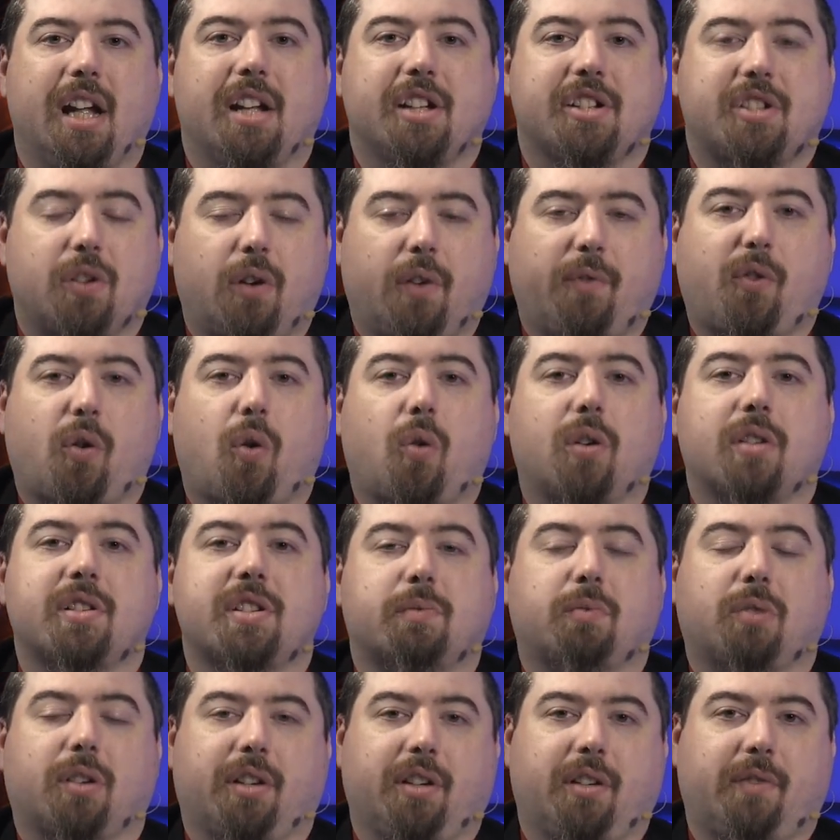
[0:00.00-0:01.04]
So of
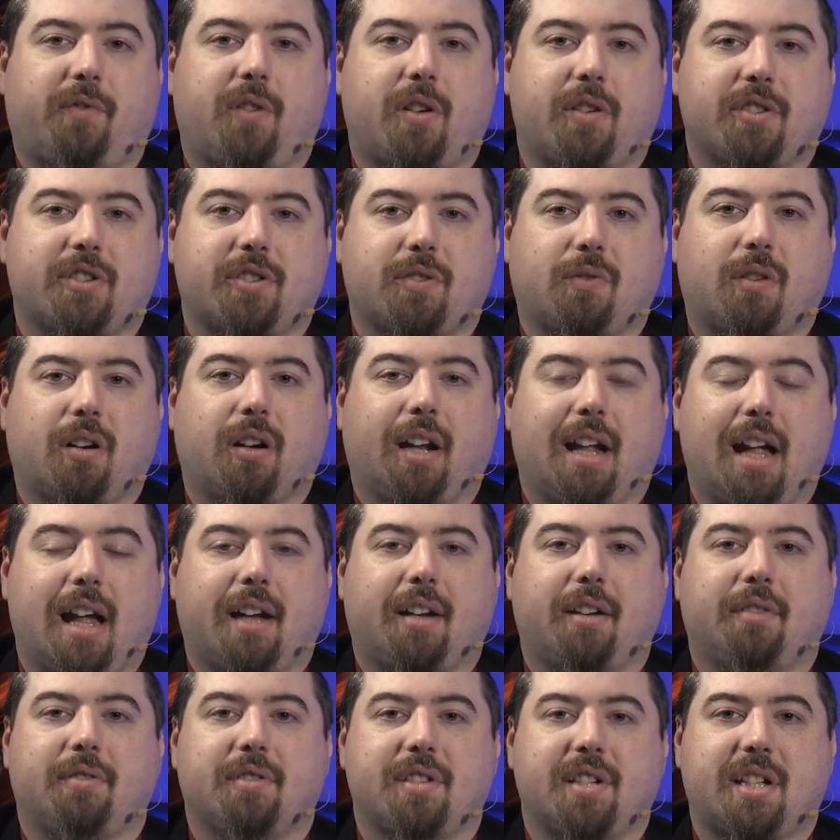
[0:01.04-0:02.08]
course we're going to fall short.
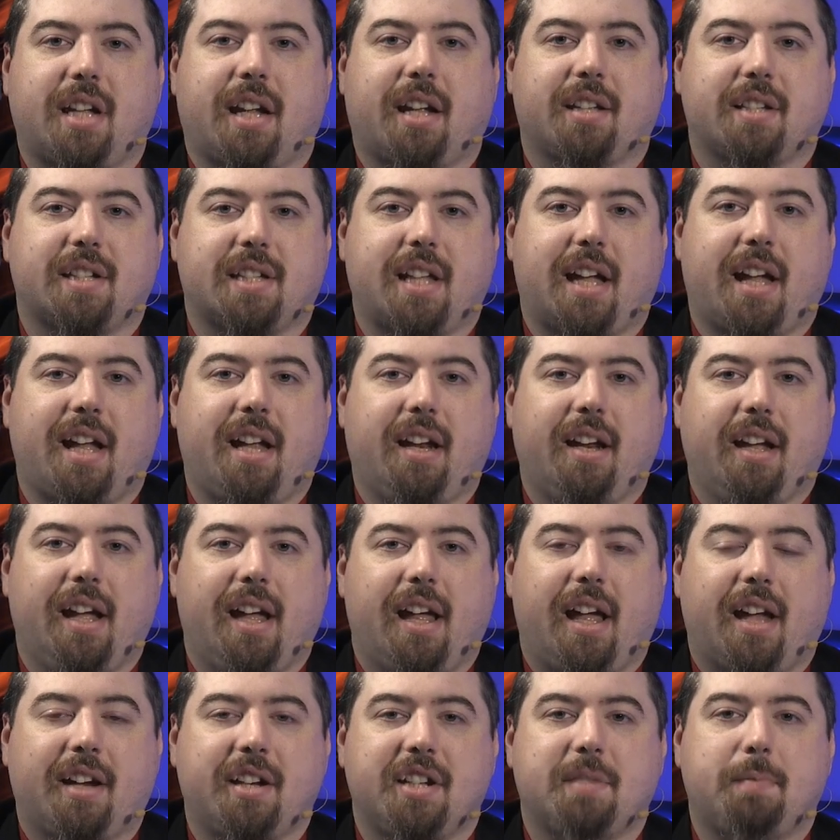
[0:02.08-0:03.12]
God understands that,
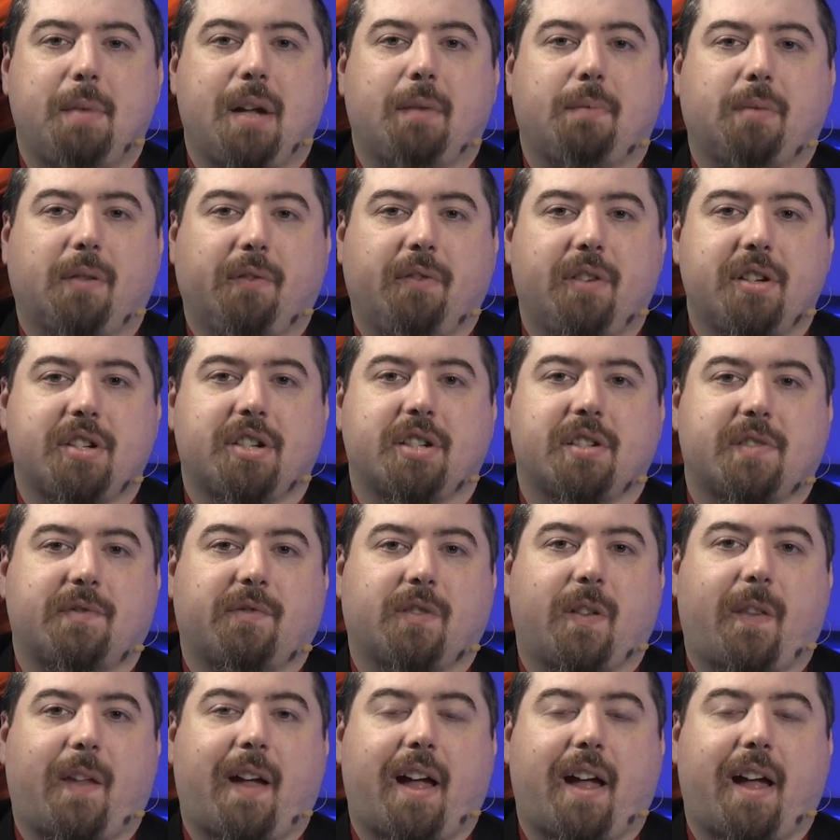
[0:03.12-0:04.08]
and he's made provisions for